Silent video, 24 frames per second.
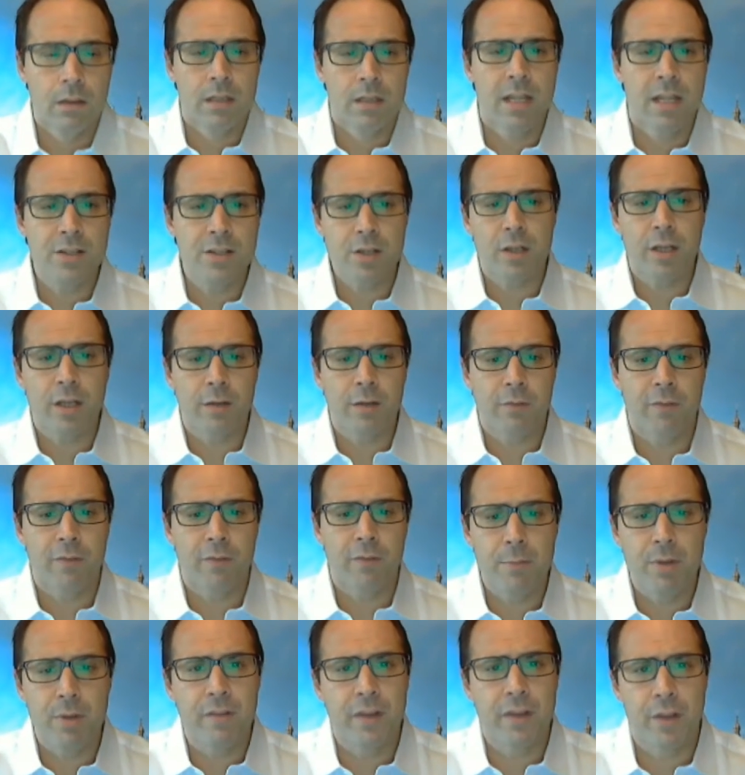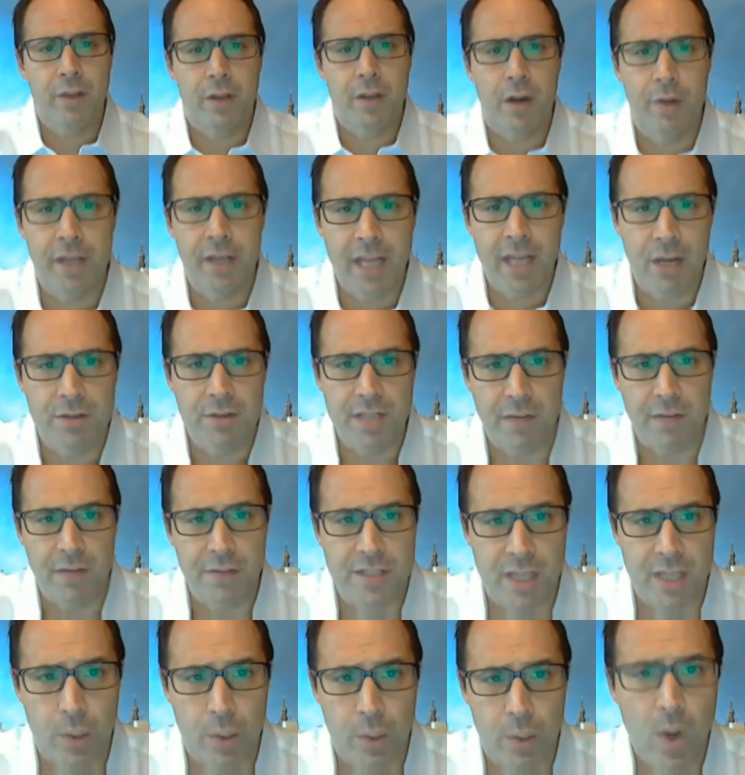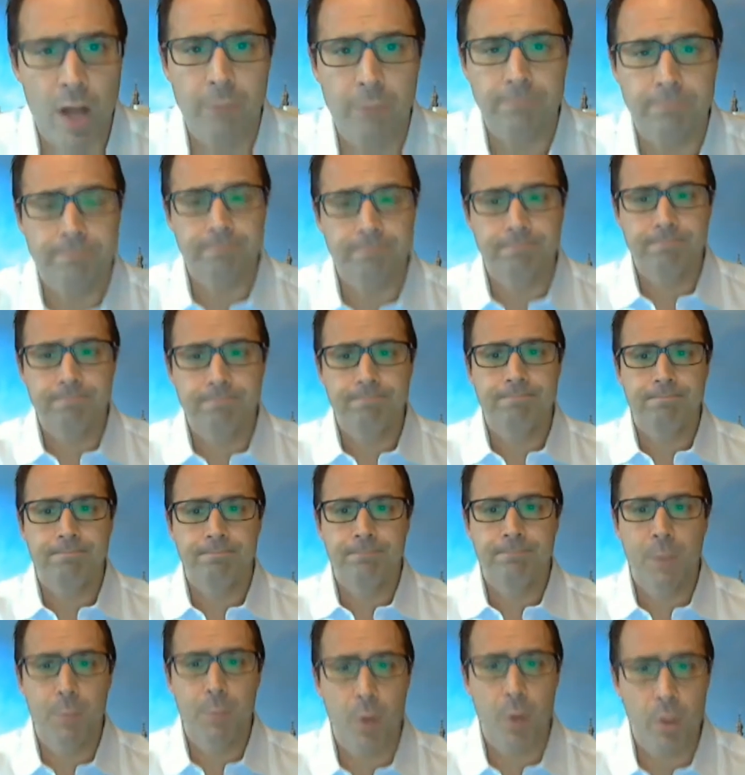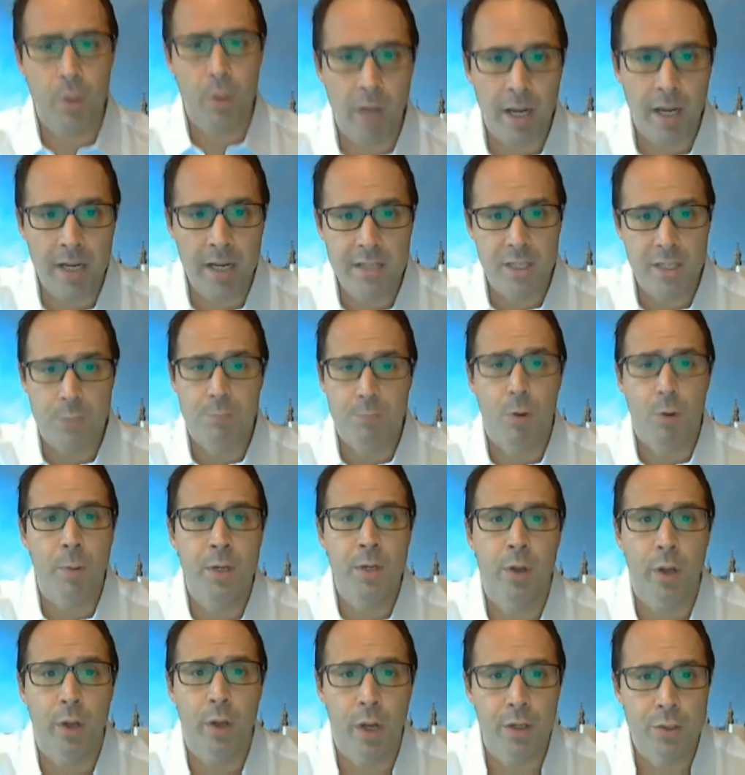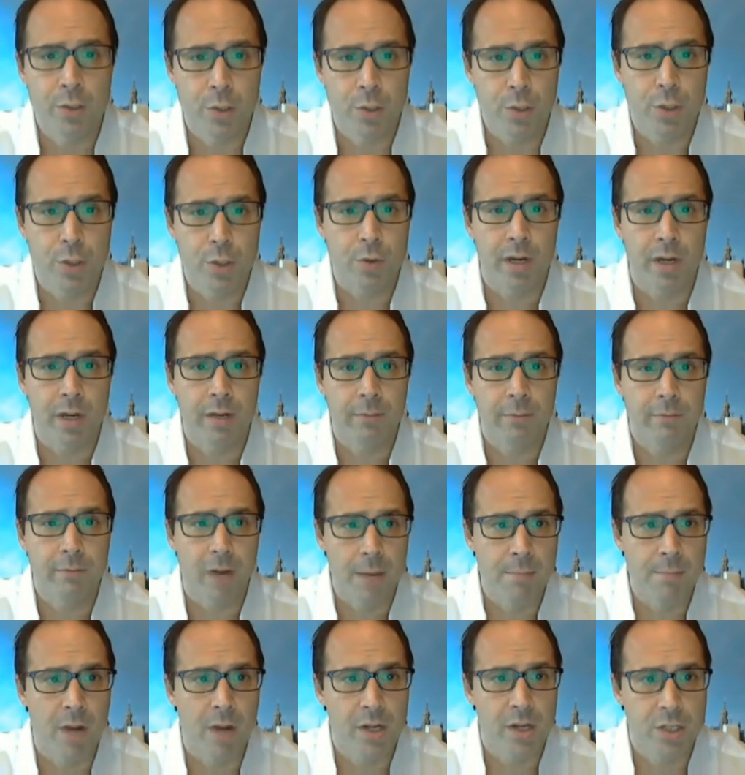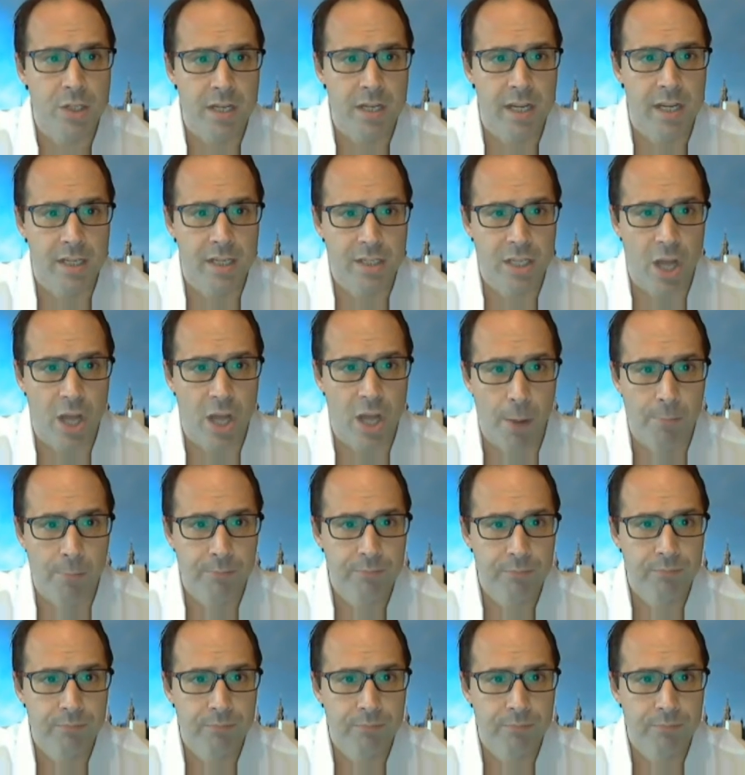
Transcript: Let's look at very briefly at the current account deficit. Well, the bottom line is it's probably not going to shrink very much near term.